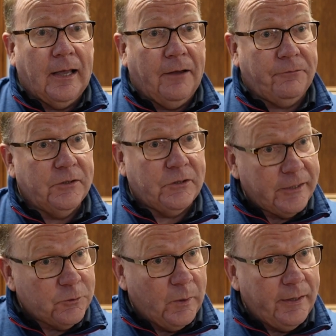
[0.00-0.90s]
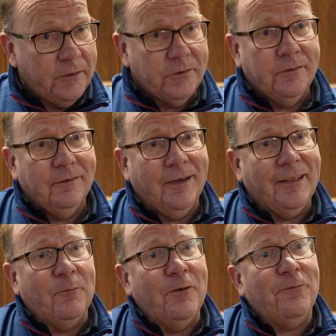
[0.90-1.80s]
after six weeks
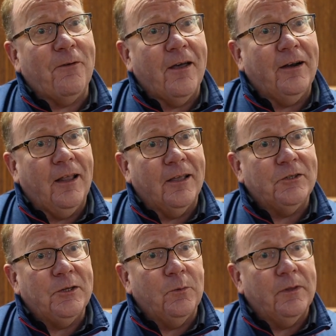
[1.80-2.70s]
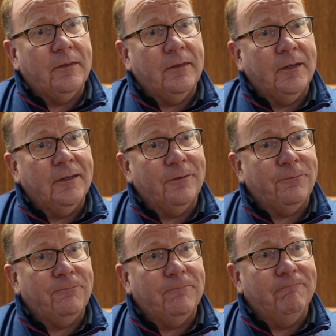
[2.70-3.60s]
and then we finalised it with the, the
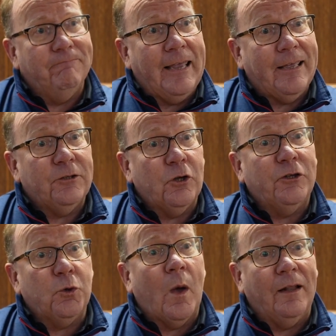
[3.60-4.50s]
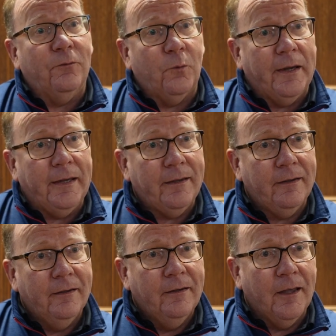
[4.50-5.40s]
yeah, a 12 week
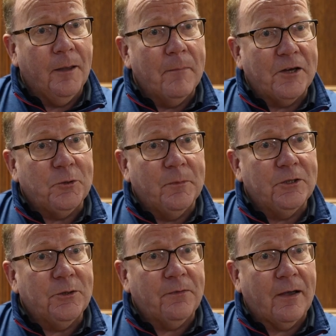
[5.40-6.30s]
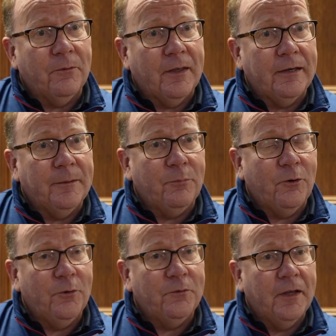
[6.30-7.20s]
uh, measurement of how they'd
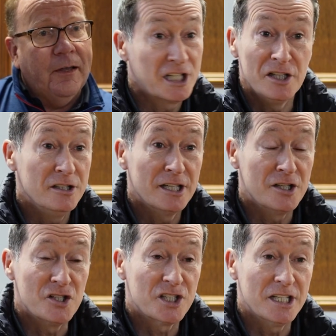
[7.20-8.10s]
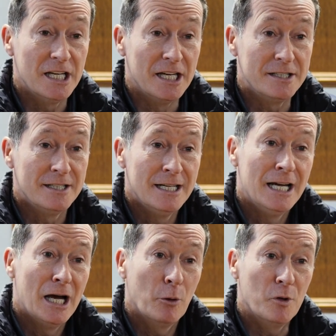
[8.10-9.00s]
improved. can, you can see it
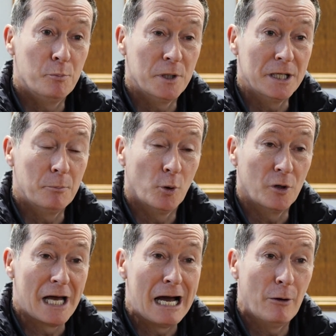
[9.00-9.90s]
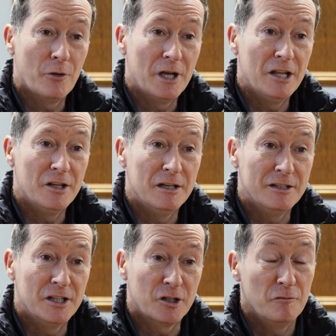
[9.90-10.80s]
with people, how they, they,
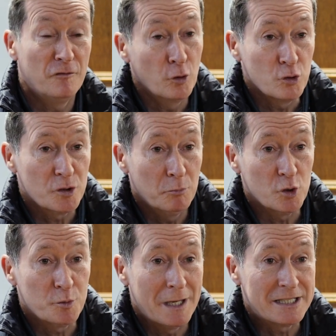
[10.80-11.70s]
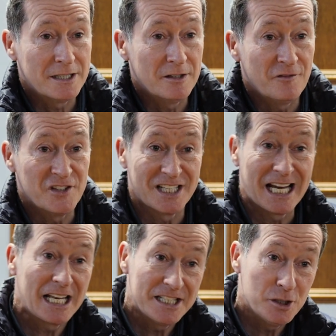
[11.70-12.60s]
they can function much better, the
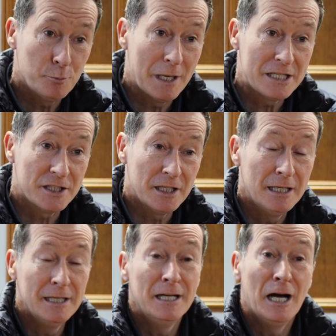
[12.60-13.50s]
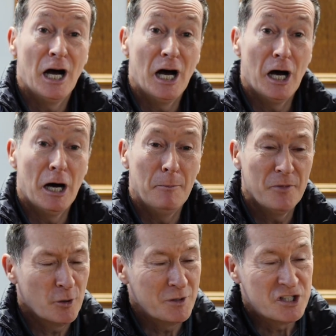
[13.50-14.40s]
physicality is better, um,
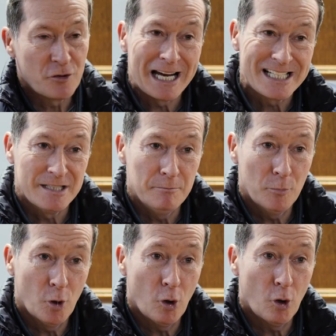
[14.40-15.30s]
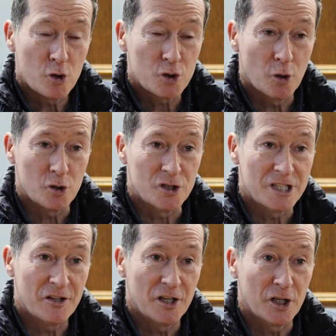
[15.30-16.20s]
they're interacting more, so as I
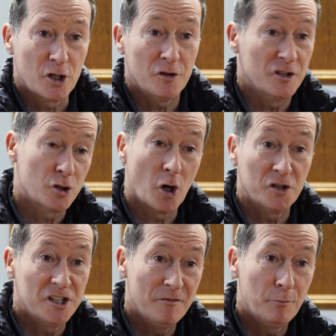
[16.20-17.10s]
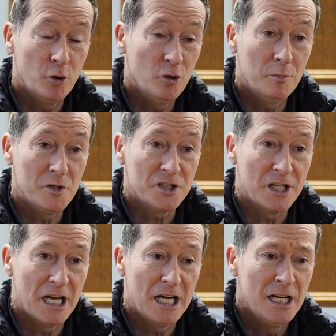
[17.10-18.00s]
said, there's cognitive improvements
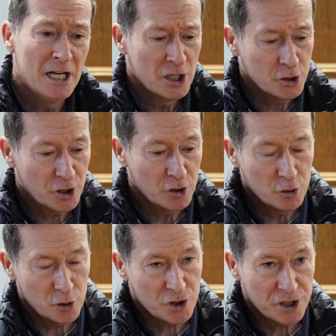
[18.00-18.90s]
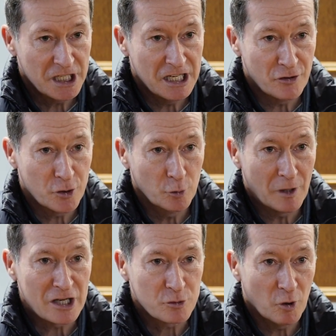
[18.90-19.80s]
there. So you can just see it through
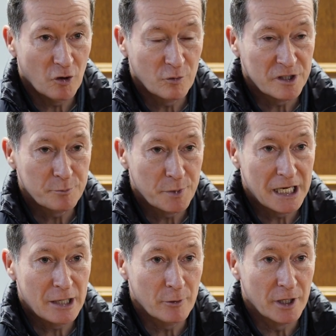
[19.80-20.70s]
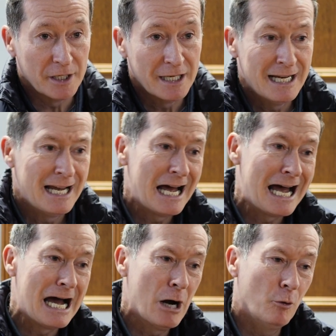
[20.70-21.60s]
that 12-week period,
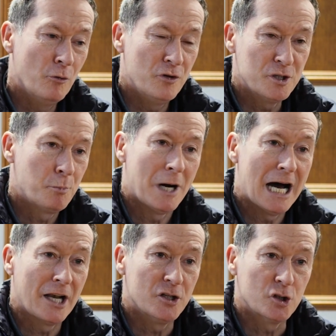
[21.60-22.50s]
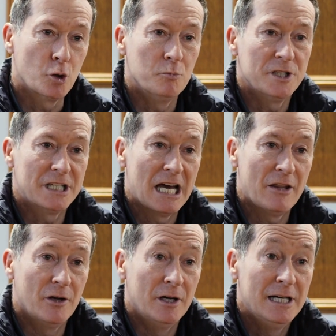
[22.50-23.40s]
how this pilot has come
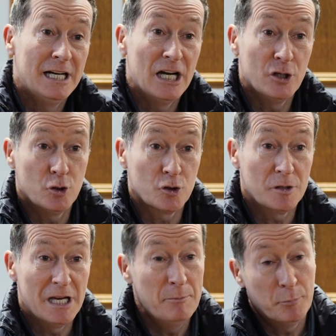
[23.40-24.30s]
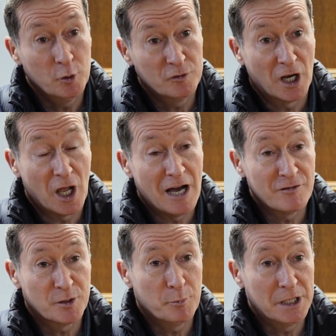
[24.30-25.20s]
together and just improved the
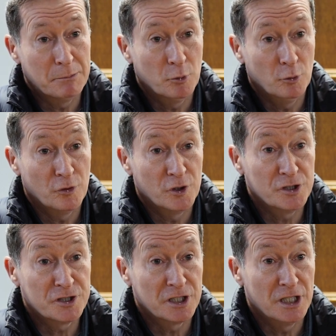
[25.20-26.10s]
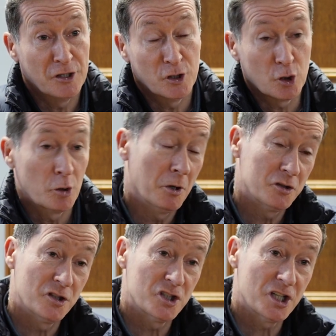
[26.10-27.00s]
lives of the people that, uh, that come
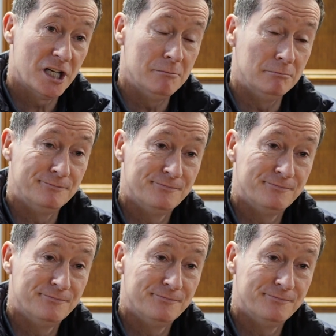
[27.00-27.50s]
onto the scheme.